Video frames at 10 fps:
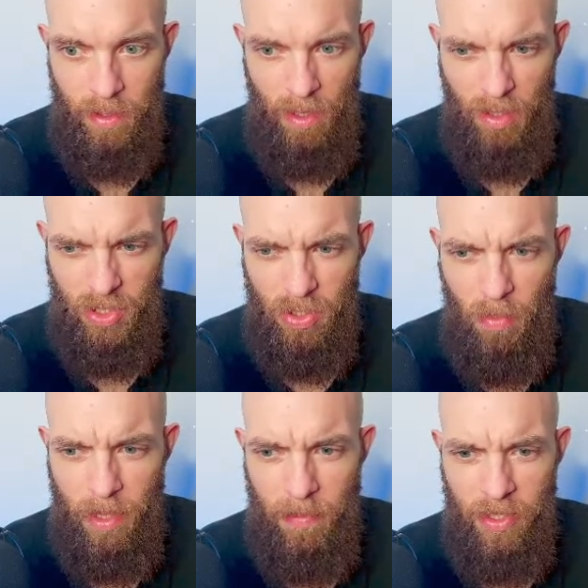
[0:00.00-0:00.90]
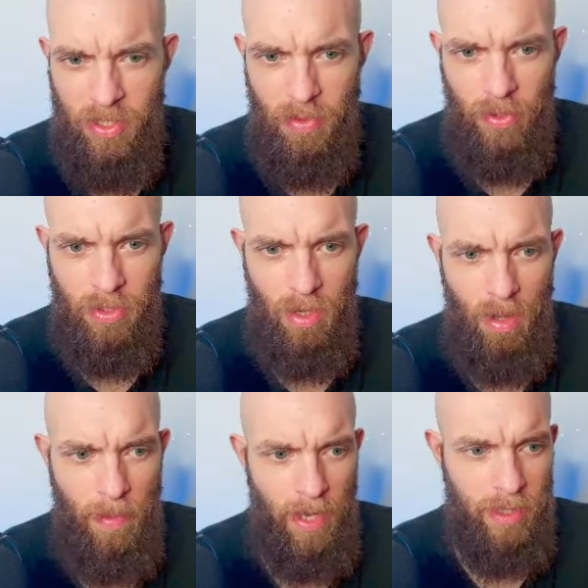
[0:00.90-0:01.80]
Oh, so many materials. Oh
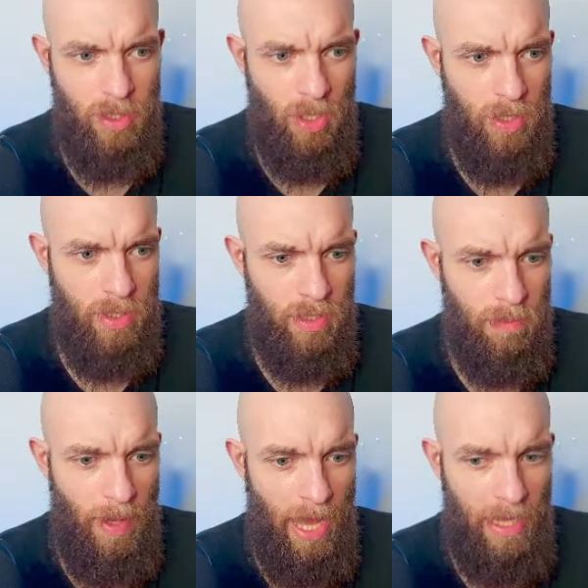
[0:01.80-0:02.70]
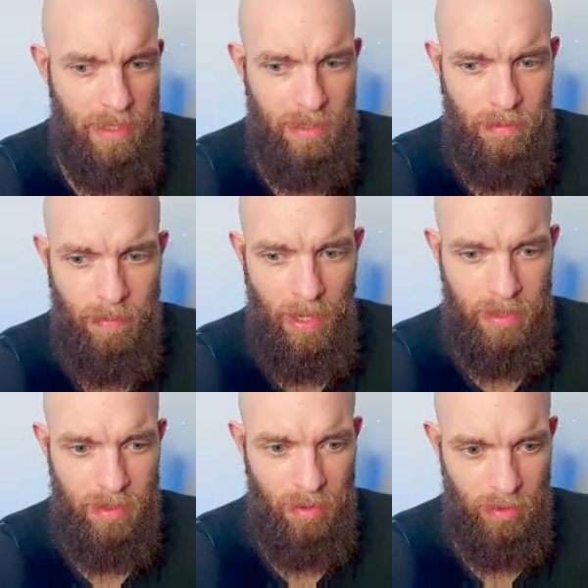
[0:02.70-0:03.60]
my god, this is bad. This
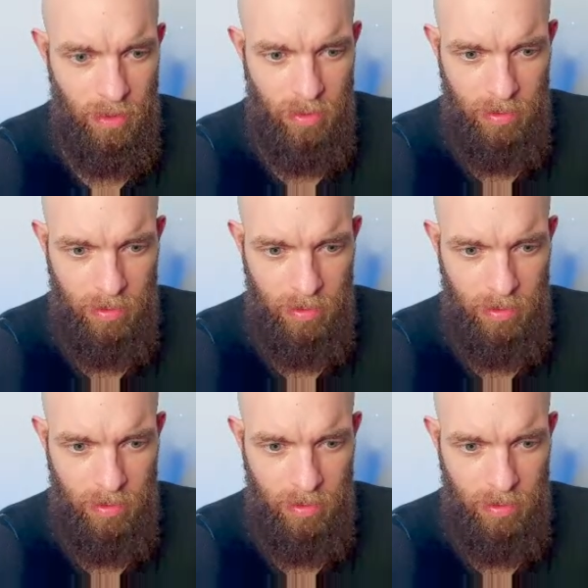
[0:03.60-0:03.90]
is not good.